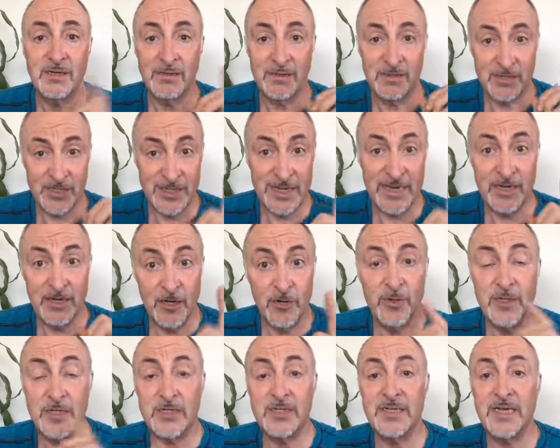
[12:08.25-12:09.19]
Say no
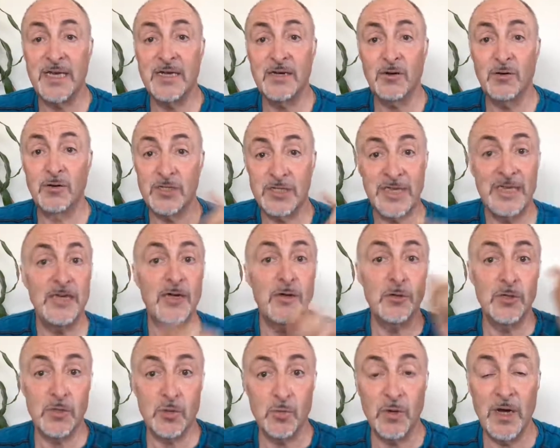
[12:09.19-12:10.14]
instead, or say no
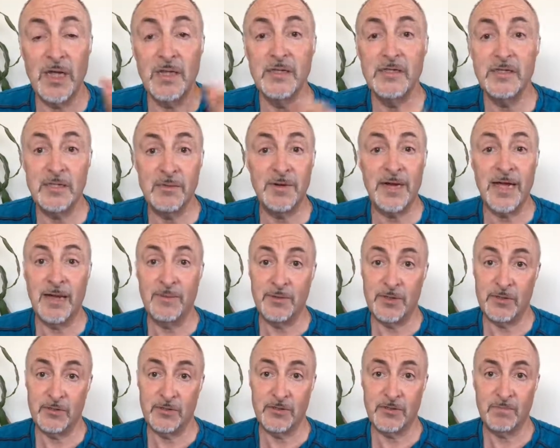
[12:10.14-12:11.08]
as well and see what
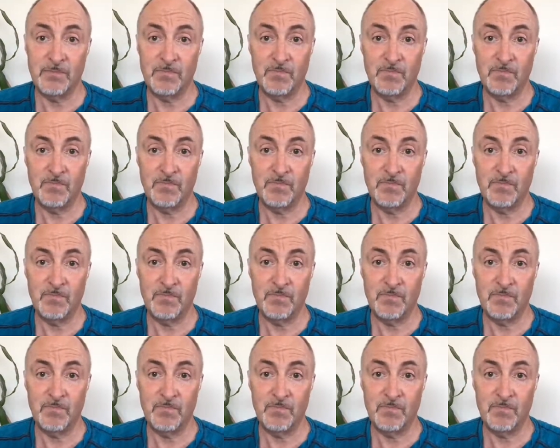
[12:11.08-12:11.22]
happens.